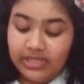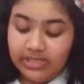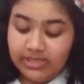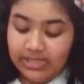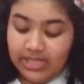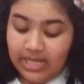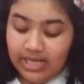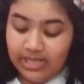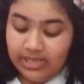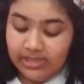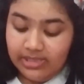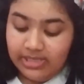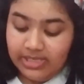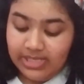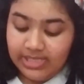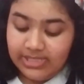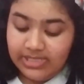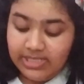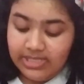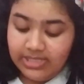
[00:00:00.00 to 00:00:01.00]
Then the
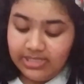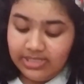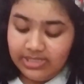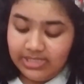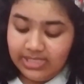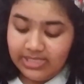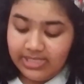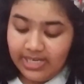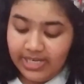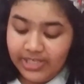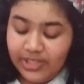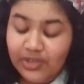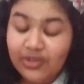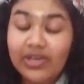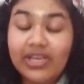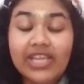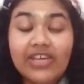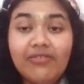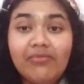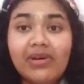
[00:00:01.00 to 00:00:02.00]
next is decided to
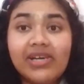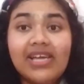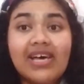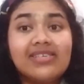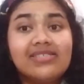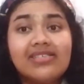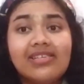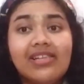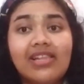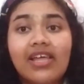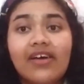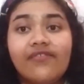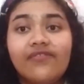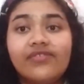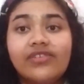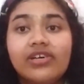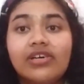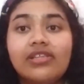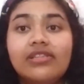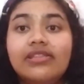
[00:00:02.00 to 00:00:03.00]
leave but hasn't
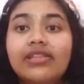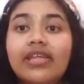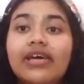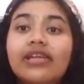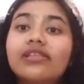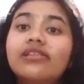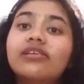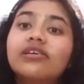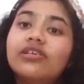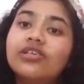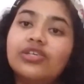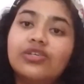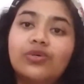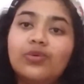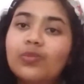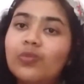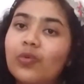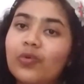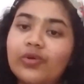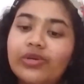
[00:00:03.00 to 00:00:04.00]
left, then you
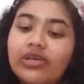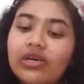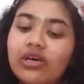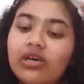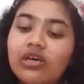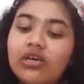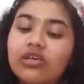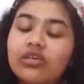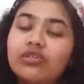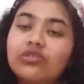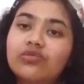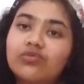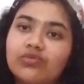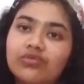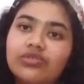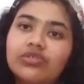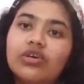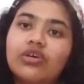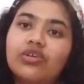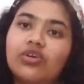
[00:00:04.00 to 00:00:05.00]
won't
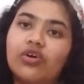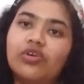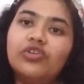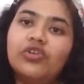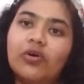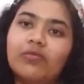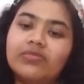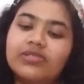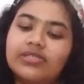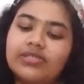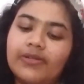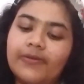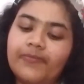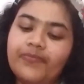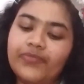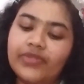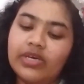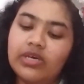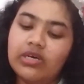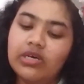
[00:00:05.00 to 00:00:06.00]
lose your domicile.
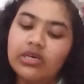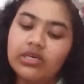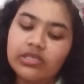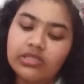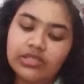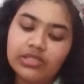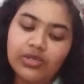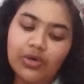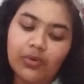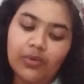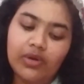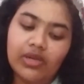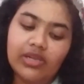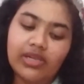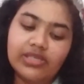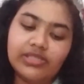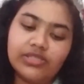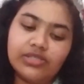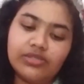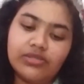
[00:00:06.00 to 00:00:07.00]
So,
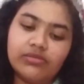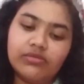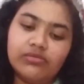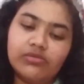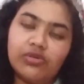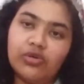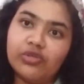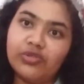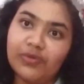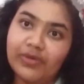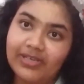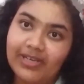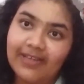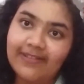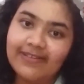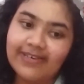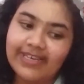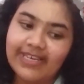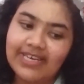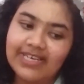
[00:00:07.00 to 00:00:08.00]
let's go to
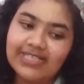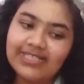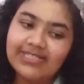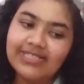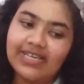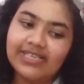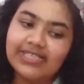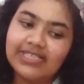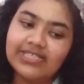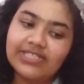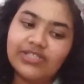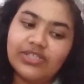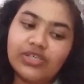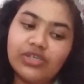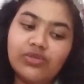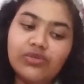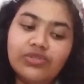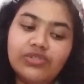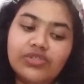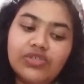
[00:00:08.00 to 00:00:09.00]
another case, that is
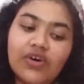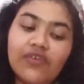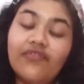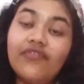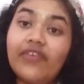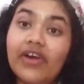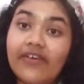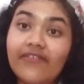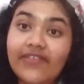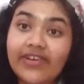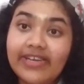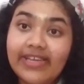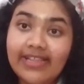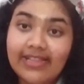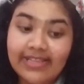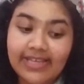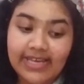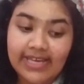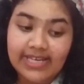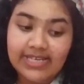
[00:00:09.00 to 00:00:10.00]
Goods of Raphael
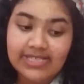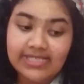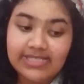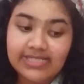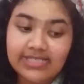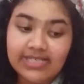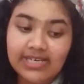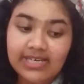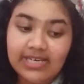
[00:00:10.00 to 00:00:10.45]
case.